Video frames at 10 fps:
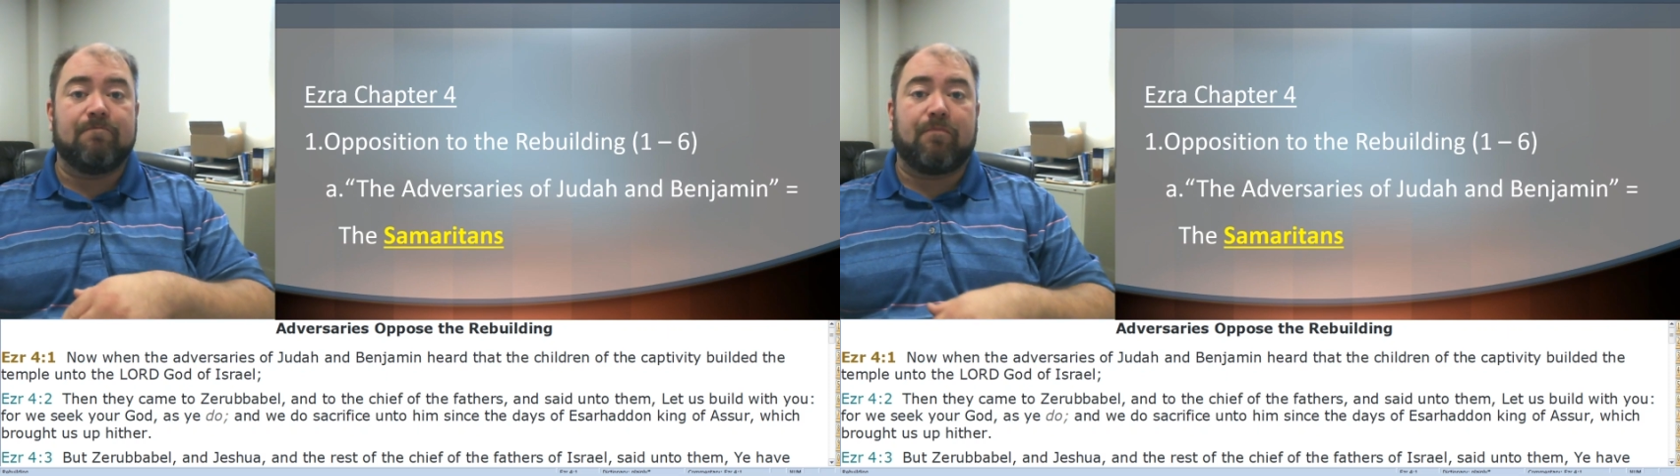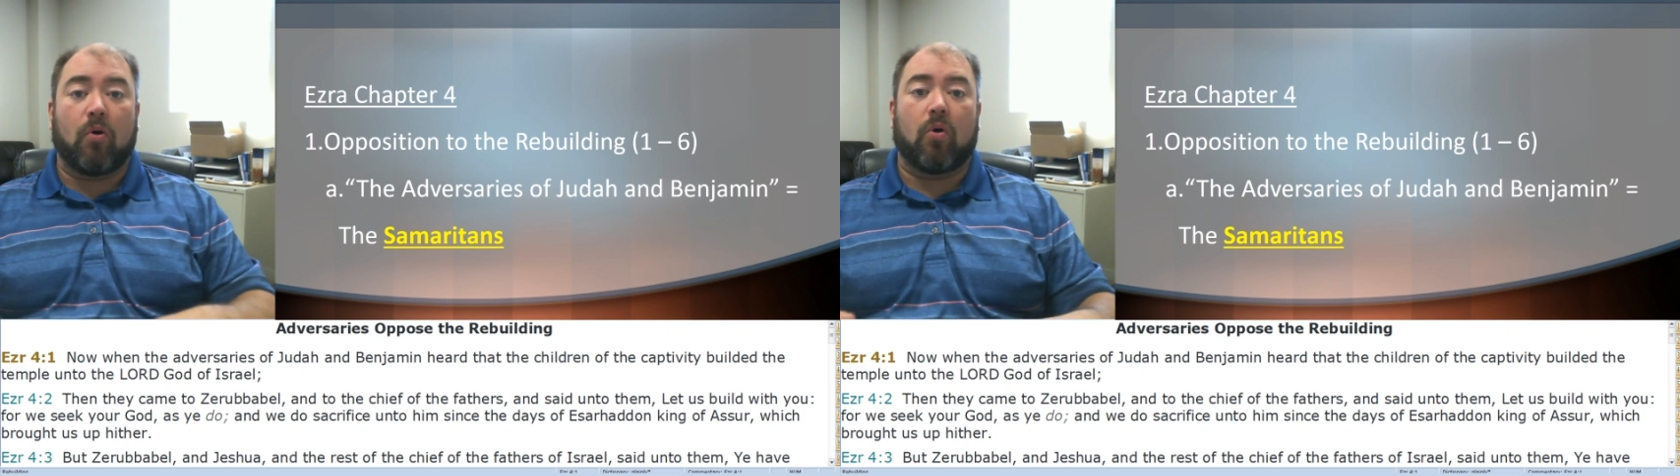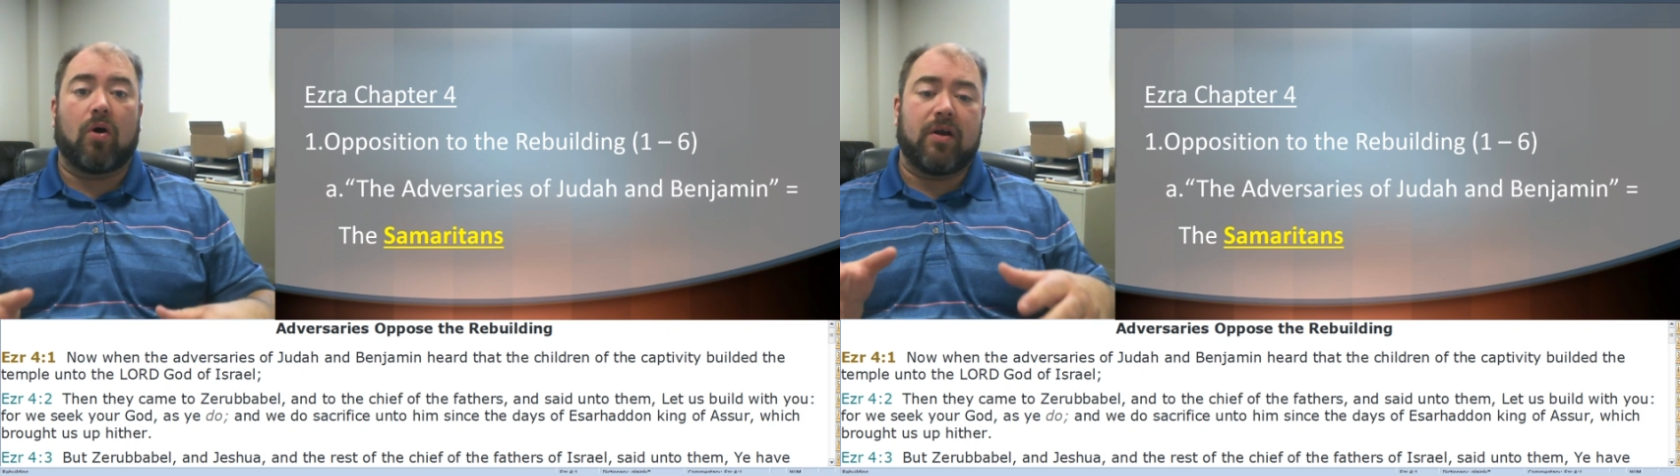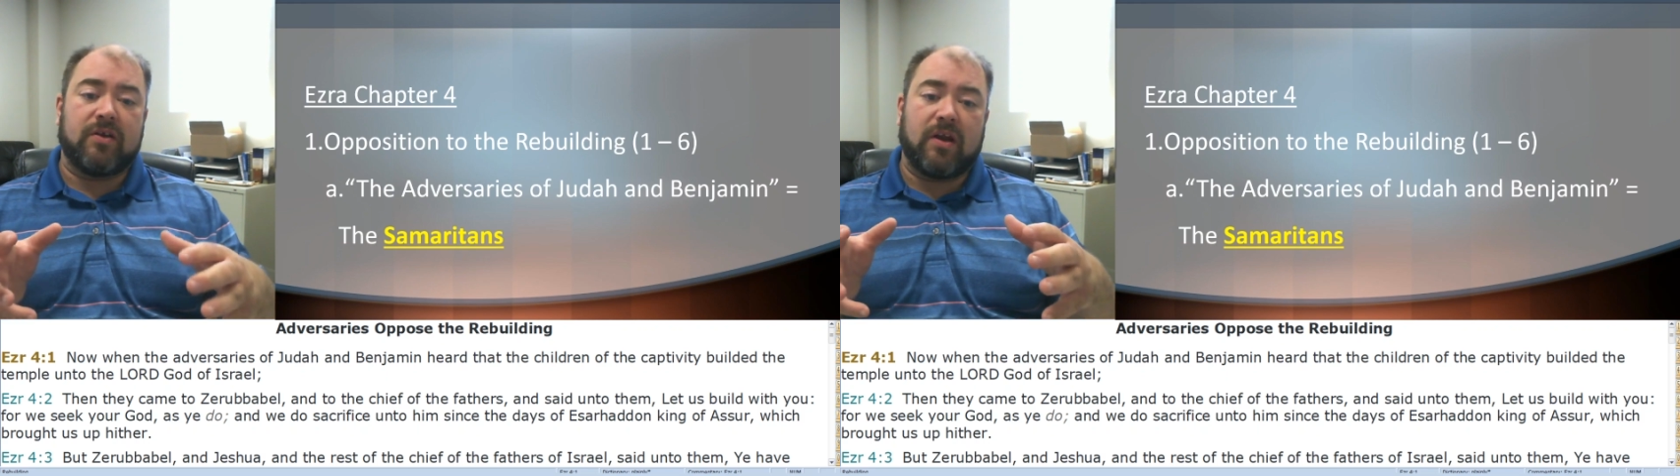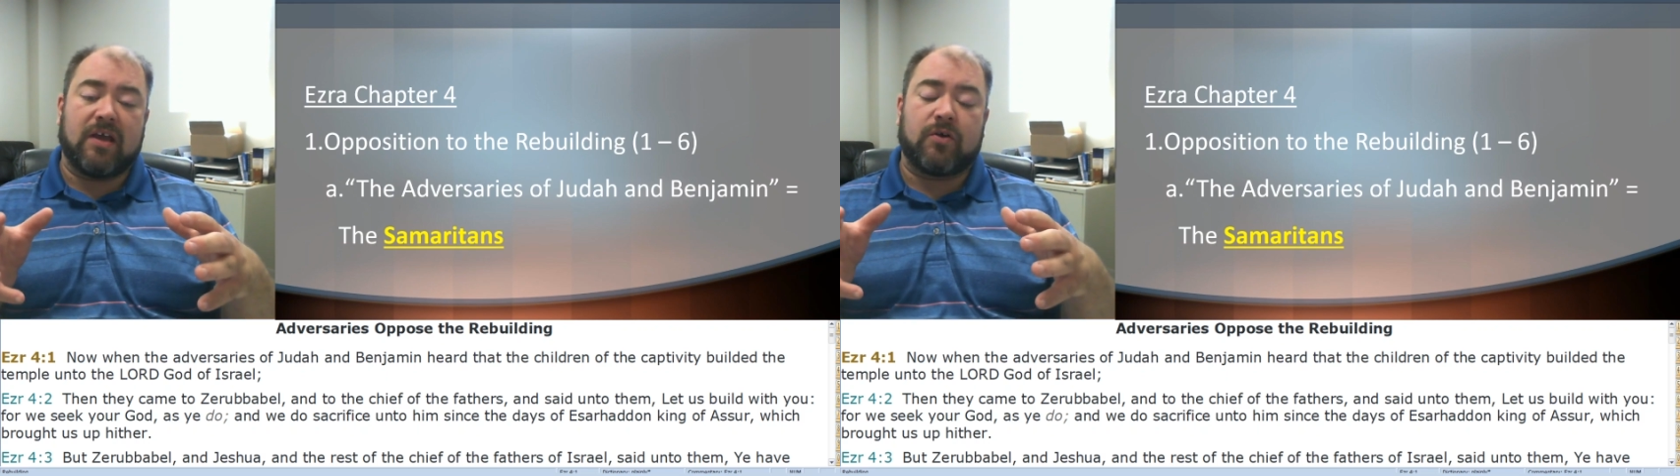poured
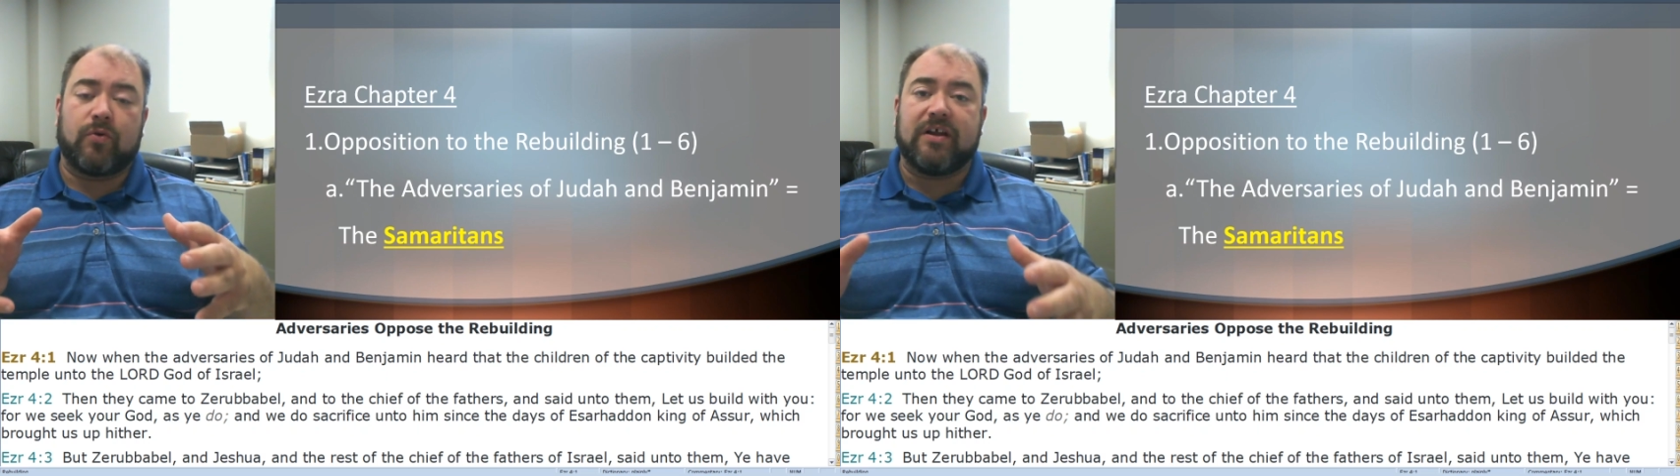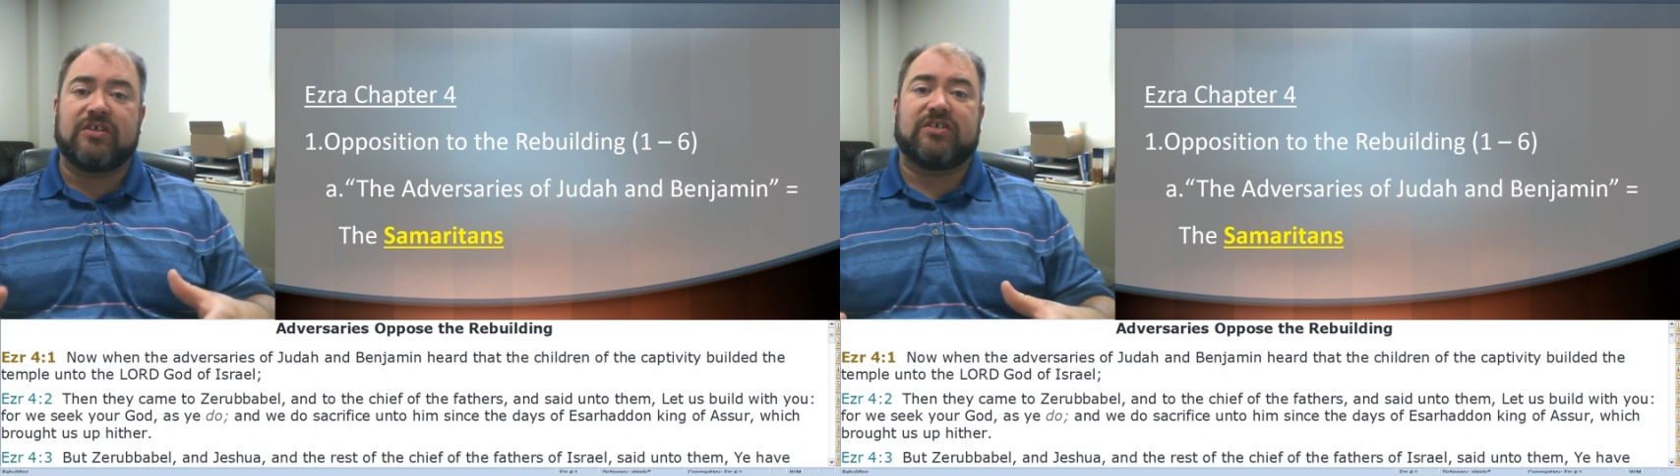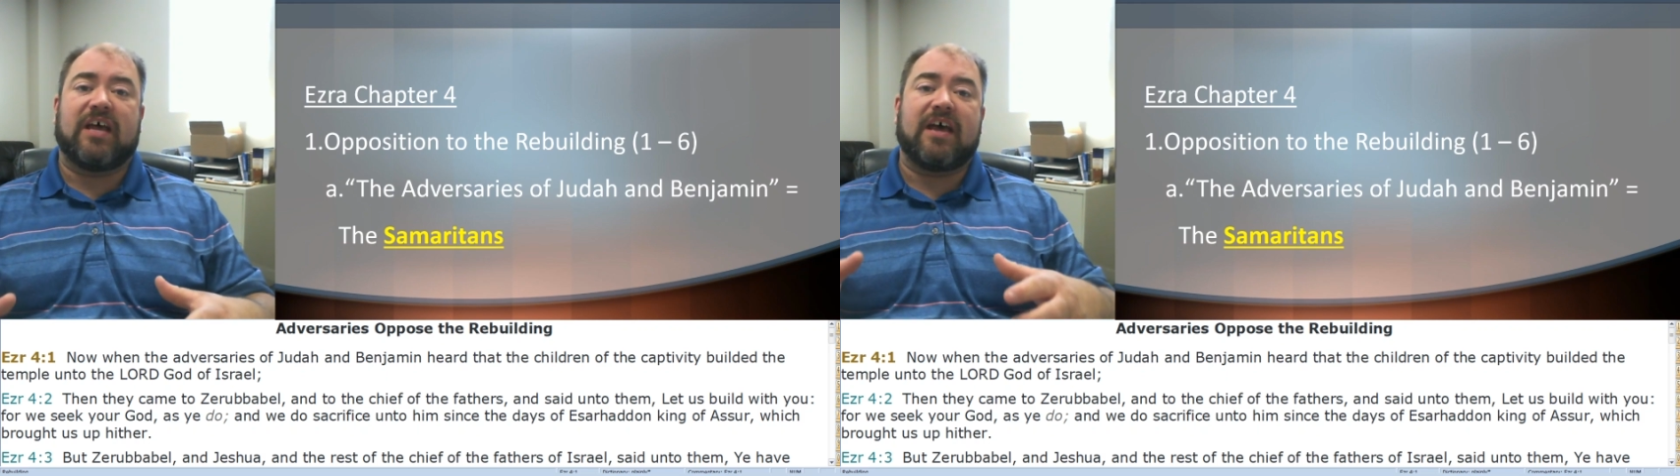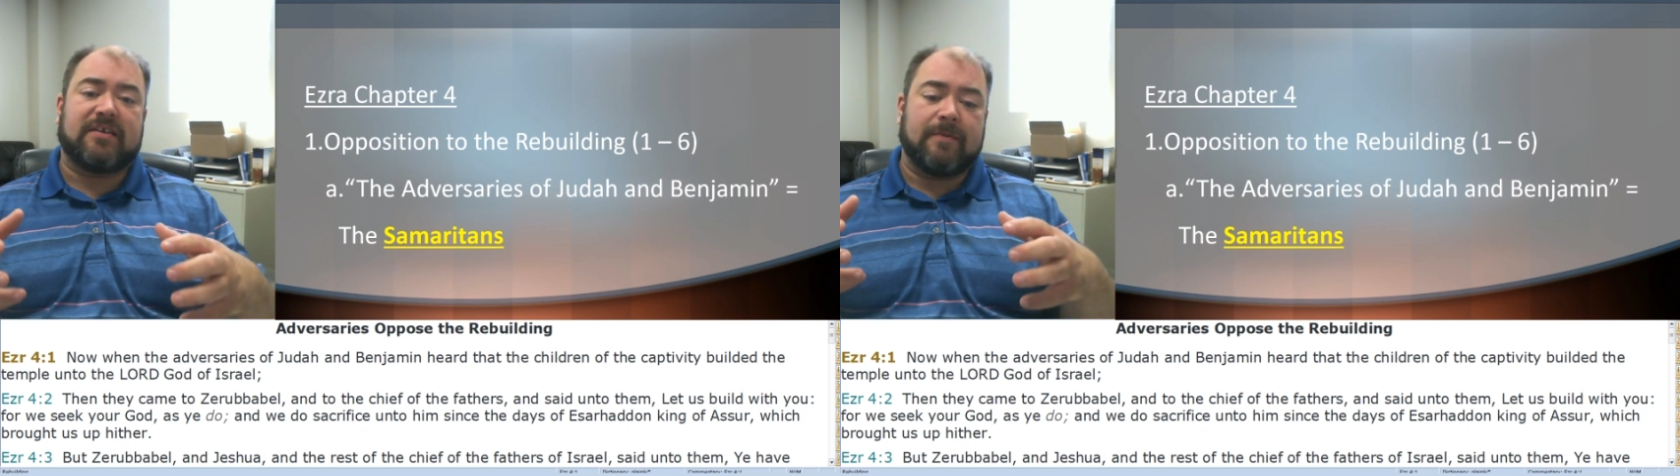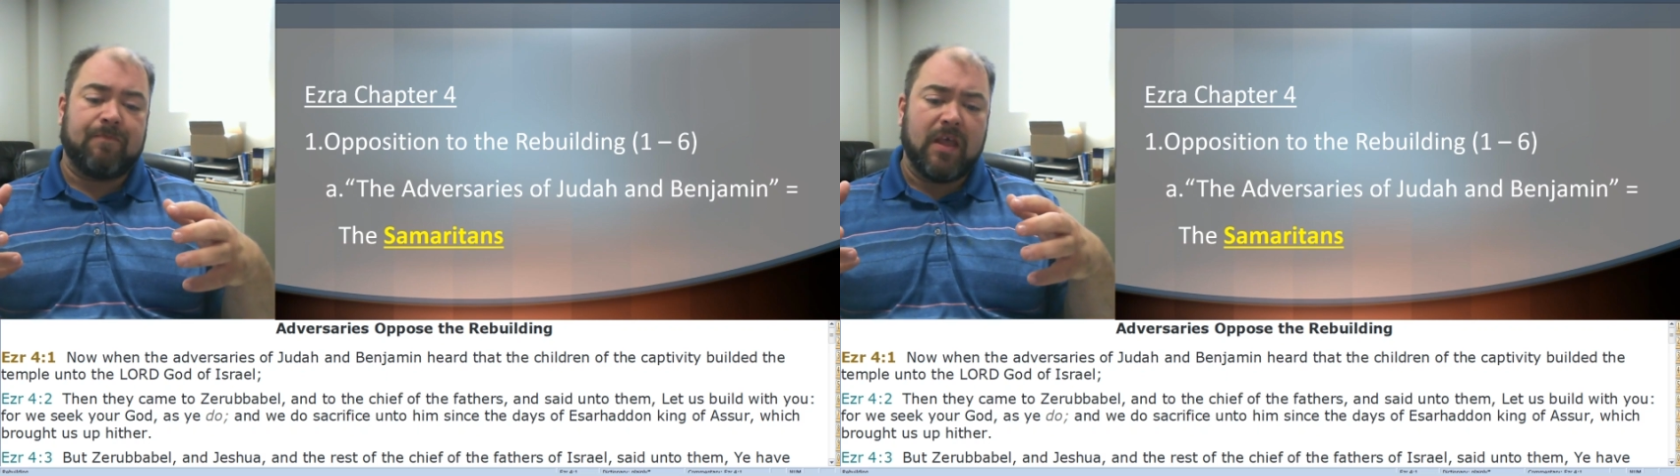and reset,